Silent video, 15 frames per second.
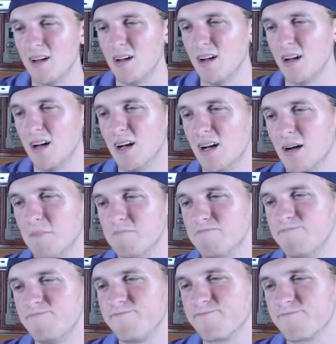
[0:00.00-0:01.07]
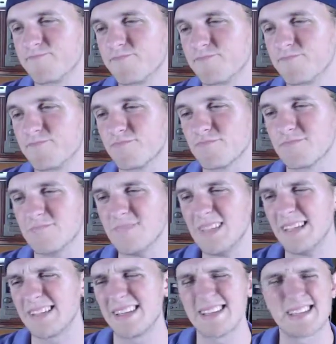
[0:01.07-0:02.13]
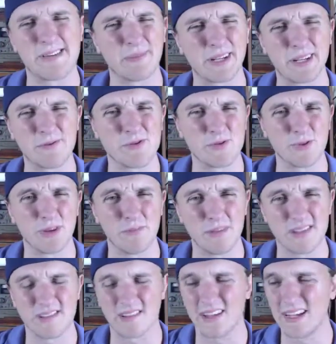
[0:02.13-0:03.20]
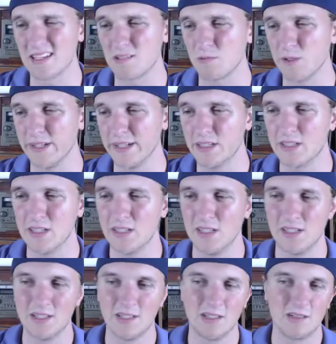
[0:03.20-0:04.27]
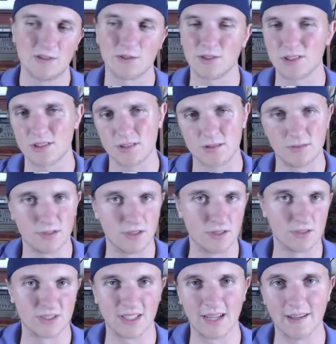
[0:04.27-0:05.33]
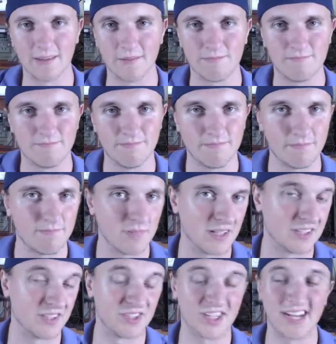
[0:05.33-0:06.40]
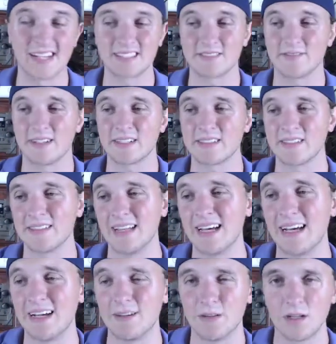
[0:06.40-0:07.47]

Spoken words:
It didn't seem like he was really missed last week. Of course, who knows how playing the Jags affected that.